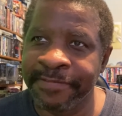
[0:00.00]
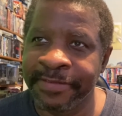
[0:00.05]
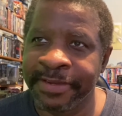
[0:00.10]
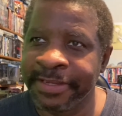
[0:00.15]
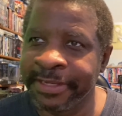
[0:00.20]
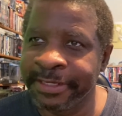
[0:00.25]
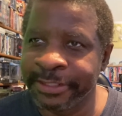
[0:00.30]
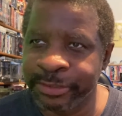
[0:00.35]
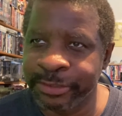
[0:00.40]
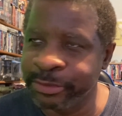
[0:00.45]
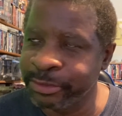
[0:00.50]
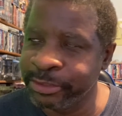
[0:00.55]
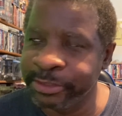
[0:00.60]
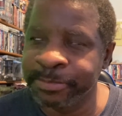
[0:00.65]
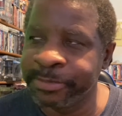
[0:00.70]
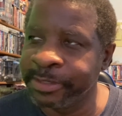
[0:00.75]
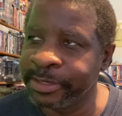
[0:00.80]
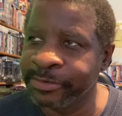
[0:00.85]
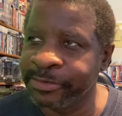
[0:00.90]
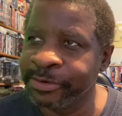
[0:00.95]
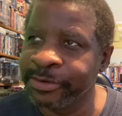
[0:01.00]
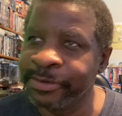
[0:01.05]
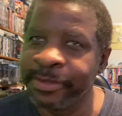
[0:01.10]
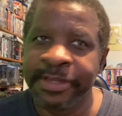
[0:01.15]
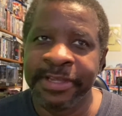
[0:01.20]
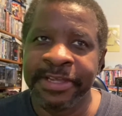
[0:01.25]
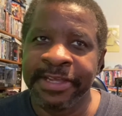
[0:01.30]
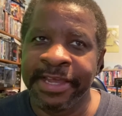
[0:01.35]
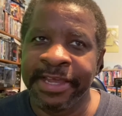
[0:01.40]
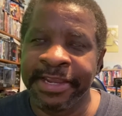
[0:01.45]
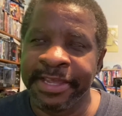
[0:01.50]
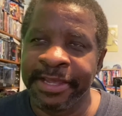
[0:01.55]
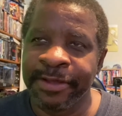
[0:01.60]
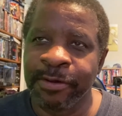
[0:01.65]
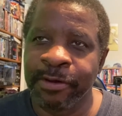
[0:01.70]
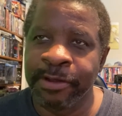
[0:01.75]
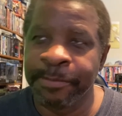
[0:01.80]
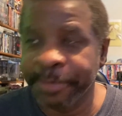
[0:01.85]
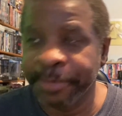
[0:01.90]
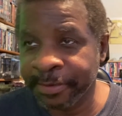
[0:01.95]
And he introduces him to the crew, and they go,
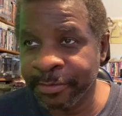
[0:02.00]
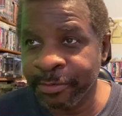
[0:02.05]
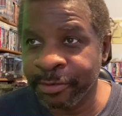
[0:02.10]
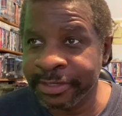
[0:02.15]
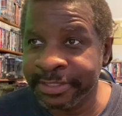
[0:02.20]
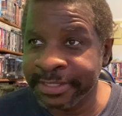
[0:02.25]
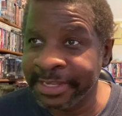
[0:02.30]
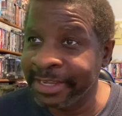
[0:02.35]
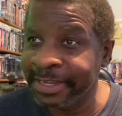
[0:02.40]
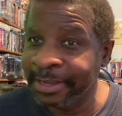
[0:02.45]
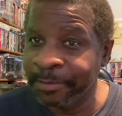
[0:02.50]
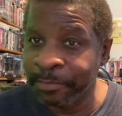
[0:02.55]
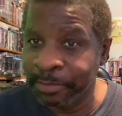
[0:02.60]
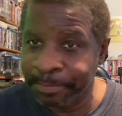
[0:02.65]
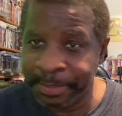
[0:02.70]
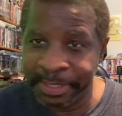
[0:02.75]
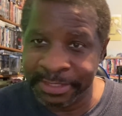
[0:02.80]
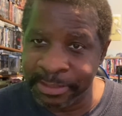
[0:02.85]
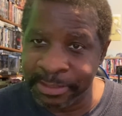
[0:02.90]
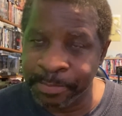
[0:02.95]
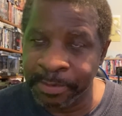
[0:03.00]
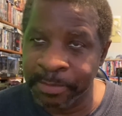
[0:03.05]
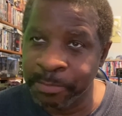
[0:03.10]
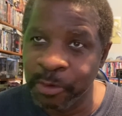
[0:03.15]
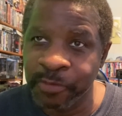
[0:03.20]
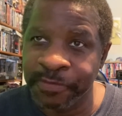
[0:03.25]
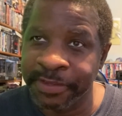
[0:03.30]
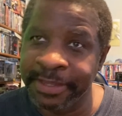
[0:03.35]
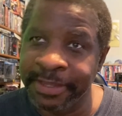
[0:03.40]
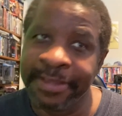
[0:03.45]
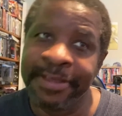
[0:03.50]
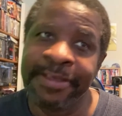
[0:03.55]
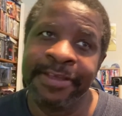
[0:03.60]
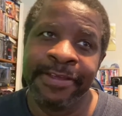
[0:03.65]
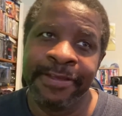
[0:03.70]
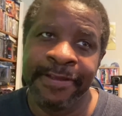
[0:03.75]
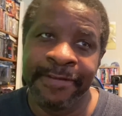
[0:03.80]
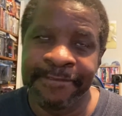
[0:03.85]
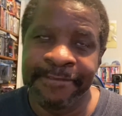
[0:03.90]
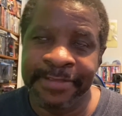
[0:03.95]
but of course, it wouldn't be a simple movie
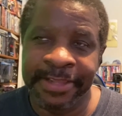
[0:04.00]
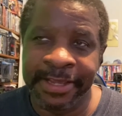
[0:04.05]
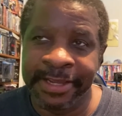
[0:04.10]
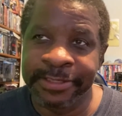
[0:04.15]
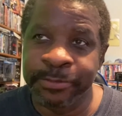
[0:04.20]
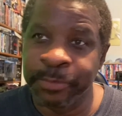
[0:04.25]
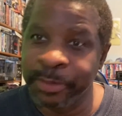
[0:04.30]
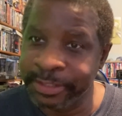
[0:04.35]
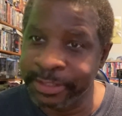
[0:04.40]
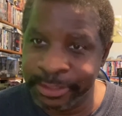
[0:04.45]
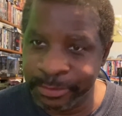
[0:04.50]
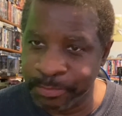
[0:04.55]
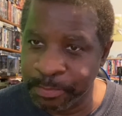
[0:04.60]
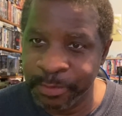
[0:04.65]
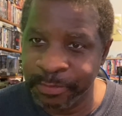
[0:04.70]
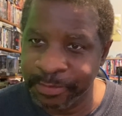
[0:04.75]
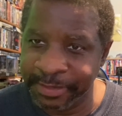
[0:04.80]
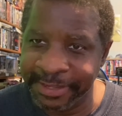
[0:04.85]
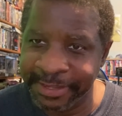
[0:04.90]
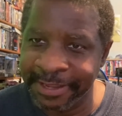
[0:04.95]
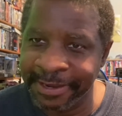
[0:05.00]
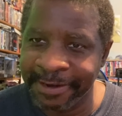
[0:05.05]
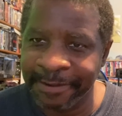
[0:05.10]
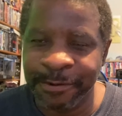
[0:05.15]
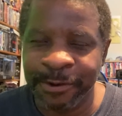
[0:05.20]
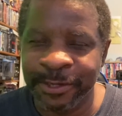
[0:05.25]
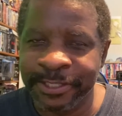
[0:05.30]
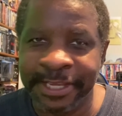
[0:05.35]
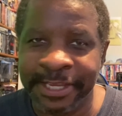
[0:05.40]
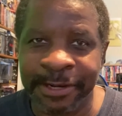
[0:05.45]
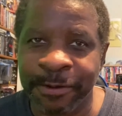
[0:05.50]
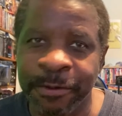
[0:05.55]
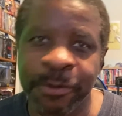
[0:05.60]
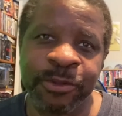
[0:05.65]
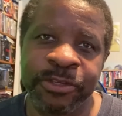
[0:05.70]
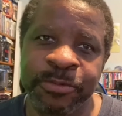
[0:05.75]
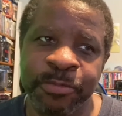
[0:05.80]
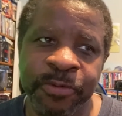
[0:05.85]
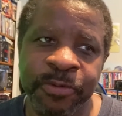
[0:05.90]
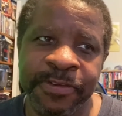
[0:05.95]
if things went smoothly. And of course, they don't go
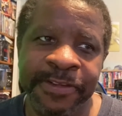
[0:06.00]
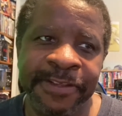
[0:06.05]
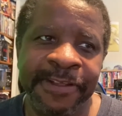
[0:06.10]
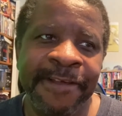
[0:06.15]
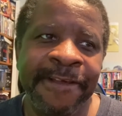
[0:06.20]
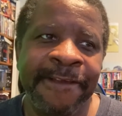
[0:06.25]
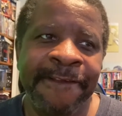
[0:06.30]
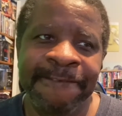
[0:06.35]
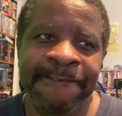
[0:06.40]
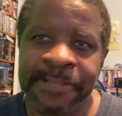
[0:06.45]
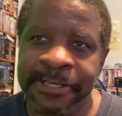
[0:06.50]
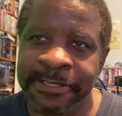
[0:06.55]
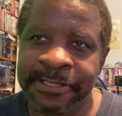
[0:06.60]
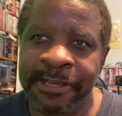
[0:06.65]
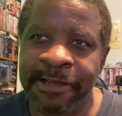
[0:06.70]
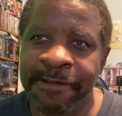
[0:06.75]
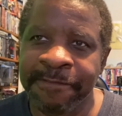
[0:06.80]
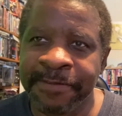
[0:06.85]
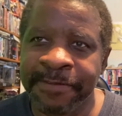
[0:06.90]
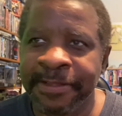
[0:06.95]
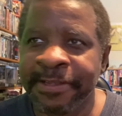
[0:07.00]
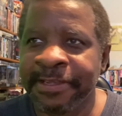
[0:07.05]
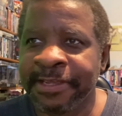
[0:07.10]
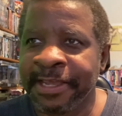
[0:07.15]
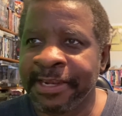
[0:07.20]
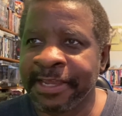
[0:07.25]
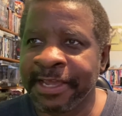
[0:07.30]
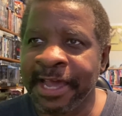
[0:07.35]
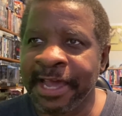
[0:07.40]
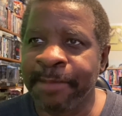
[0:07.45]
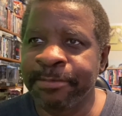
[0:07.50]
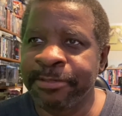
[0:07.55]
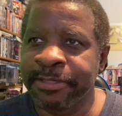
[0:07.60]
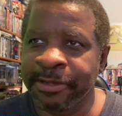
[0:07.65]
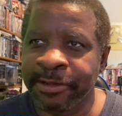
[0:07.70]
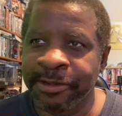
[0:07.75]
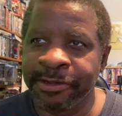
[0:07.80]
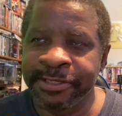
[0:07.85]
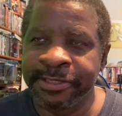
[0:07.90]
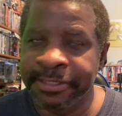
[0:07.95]
smoothly and stuff. And the cops, of
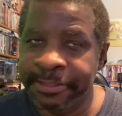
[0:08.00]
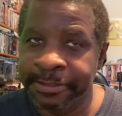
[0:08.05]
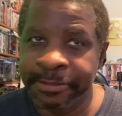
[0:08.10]
course,